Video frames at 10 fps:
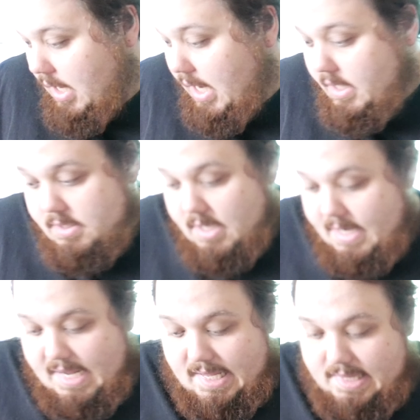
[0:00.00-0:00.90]
Honestly, I
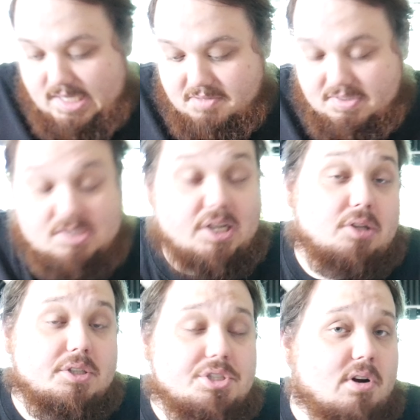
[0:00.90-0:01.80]
can't think of a
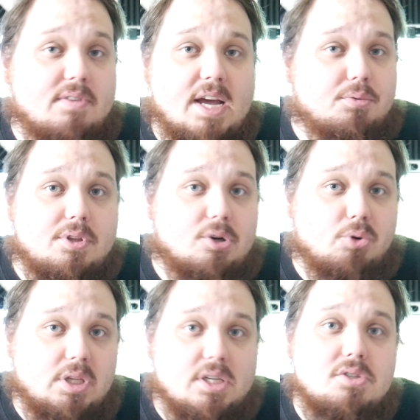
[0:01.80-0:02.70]
single issue I've had with
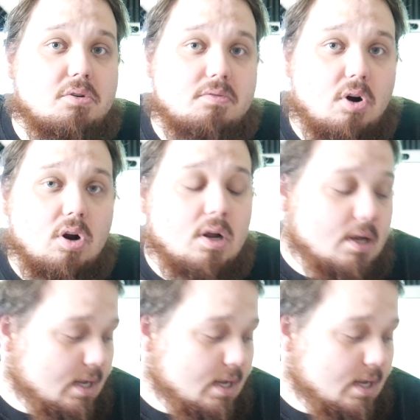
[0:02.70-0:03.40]
acrylic so far.